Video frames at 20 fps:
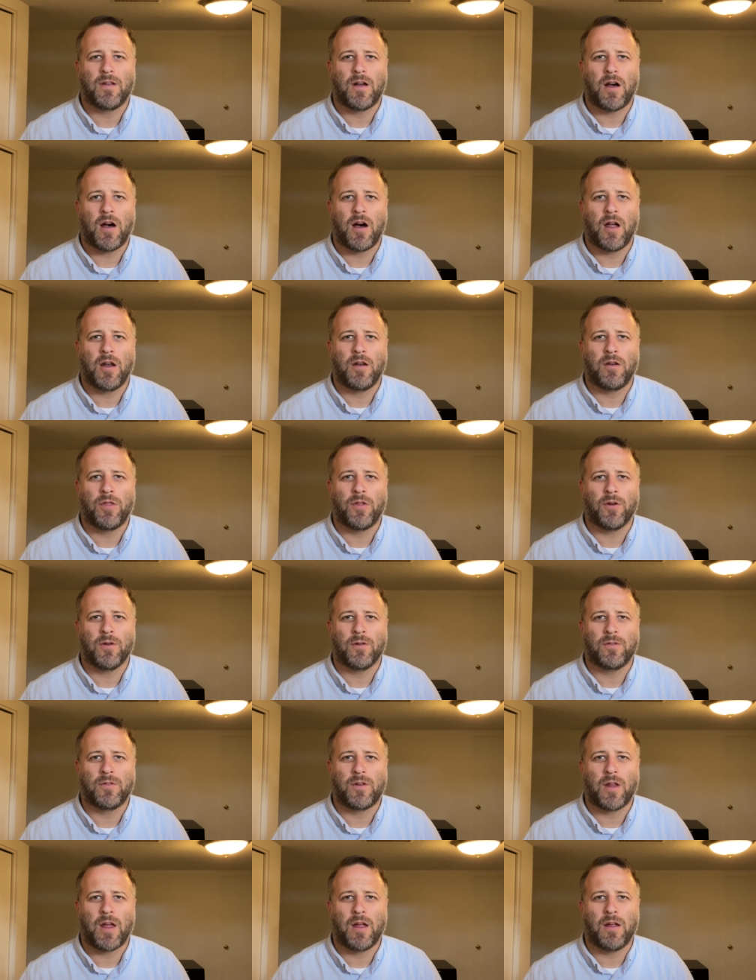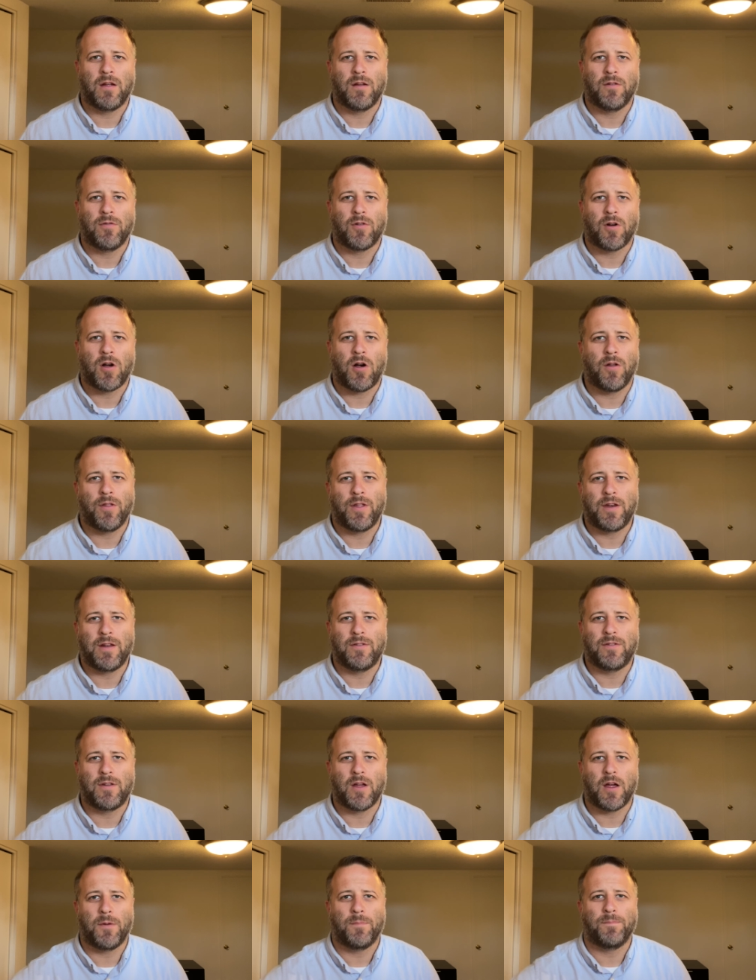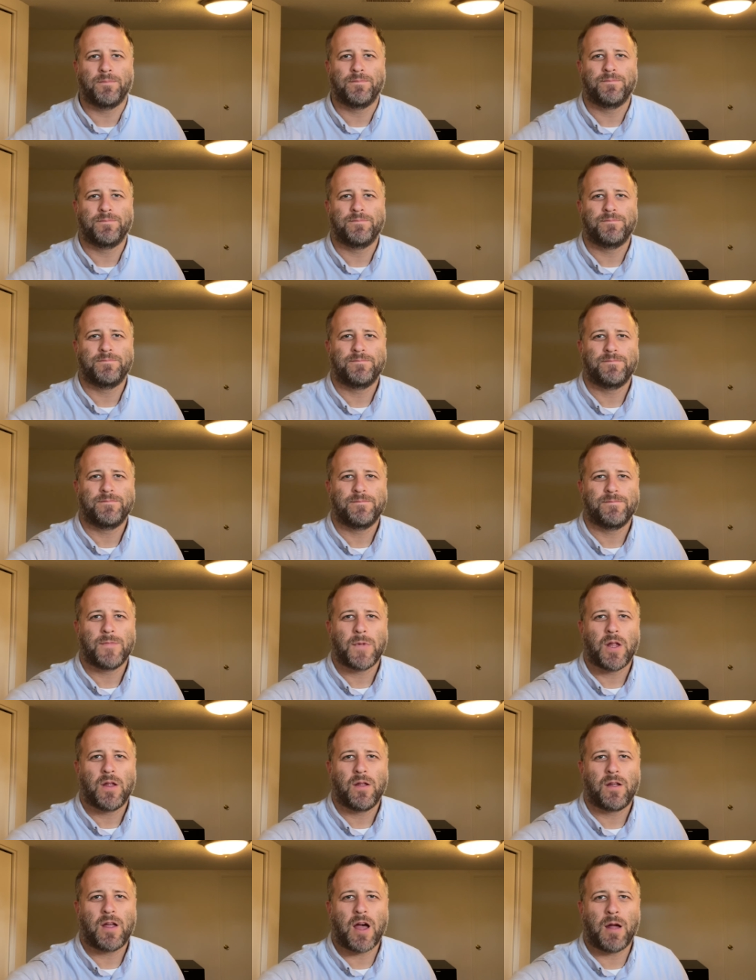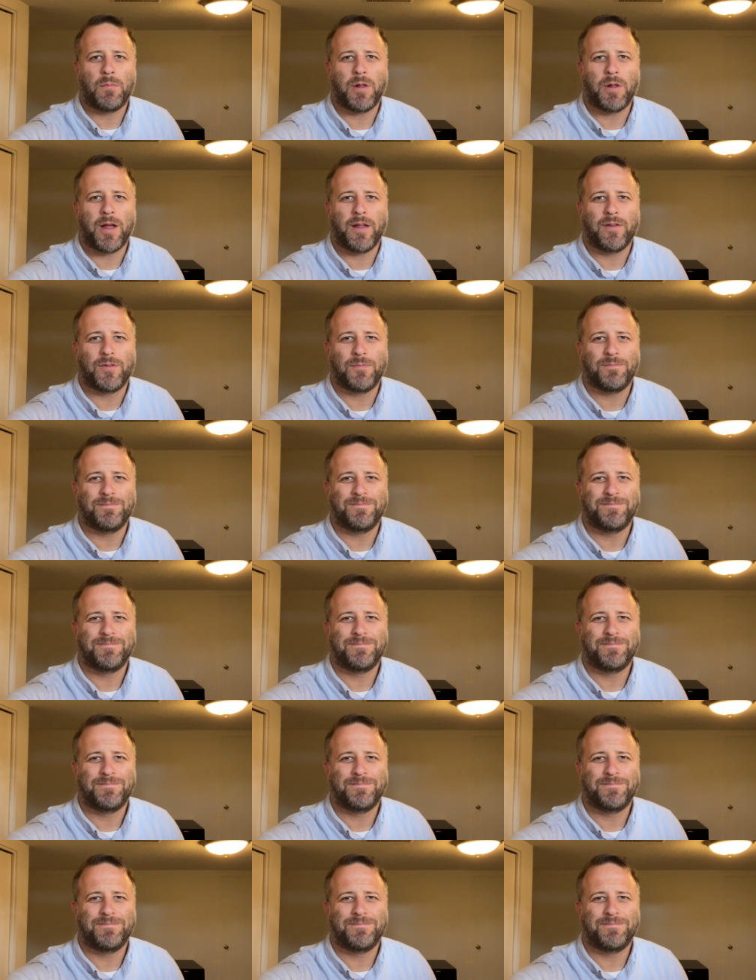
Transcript: on Thursday for all that he's done. God bless.